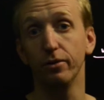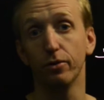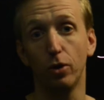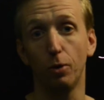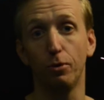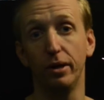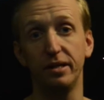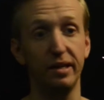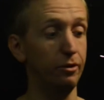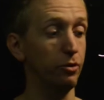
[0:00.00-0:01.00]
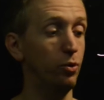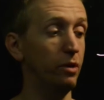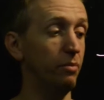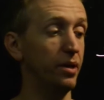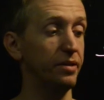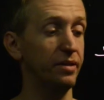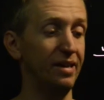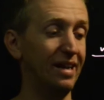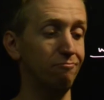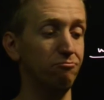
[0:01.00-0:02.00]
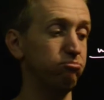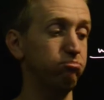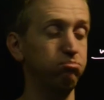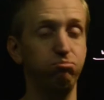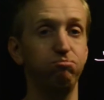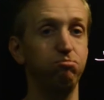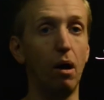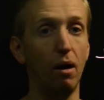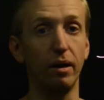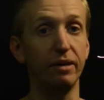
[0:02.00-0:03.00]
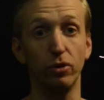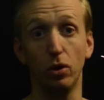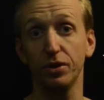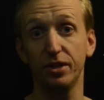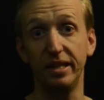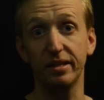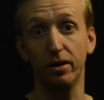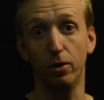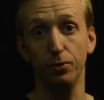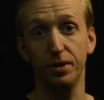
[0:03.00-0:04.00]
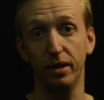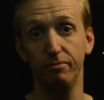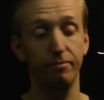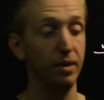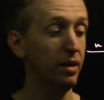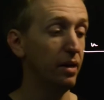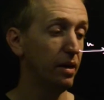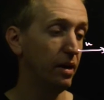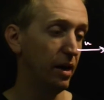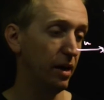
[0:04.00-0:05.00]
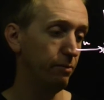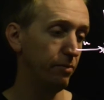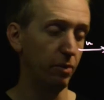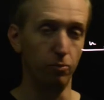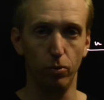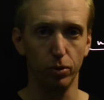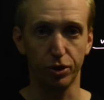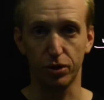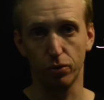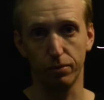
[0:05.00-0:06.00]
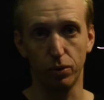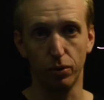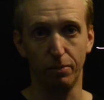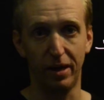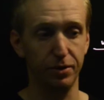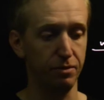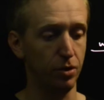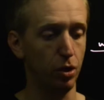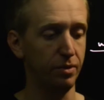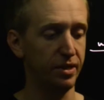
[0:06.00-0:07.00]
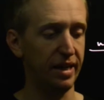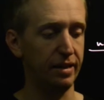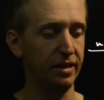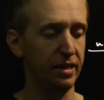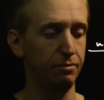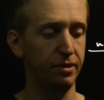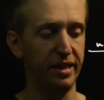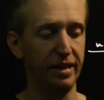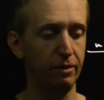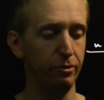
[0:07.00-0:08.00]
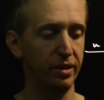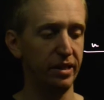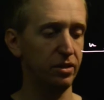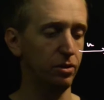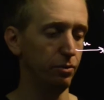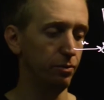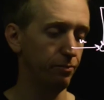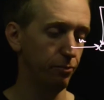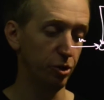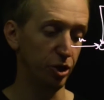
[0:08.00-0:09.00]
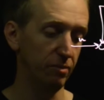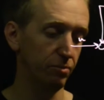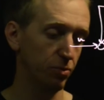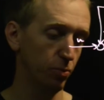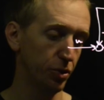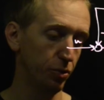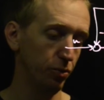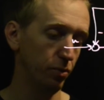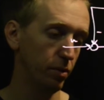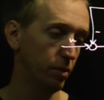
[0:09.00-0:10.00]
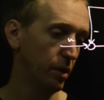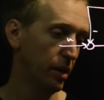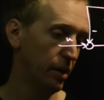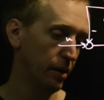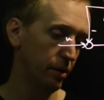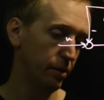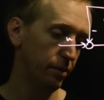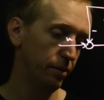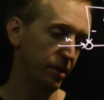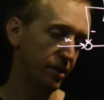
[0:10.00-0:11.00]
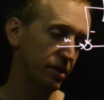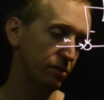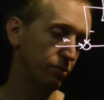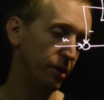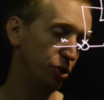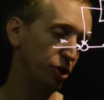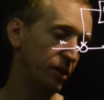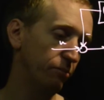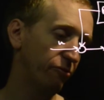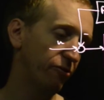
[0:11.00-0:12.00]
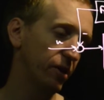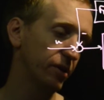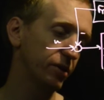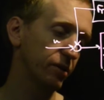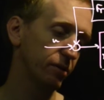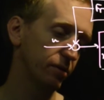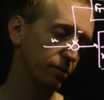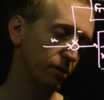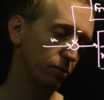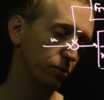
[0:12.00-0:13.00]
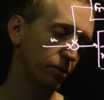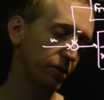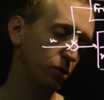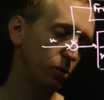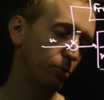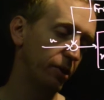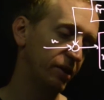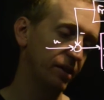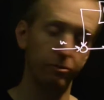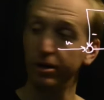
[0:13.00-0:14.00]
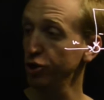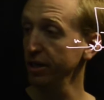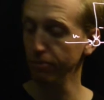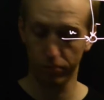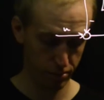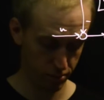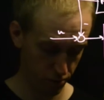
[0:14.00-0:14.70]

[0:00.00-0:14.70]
you're operating your equipment at high velocities the whole time. Um, and we'll just sort of talk about some common tactics for dealing with these two regimes. We'll do this regime first, so I'll call this operating regime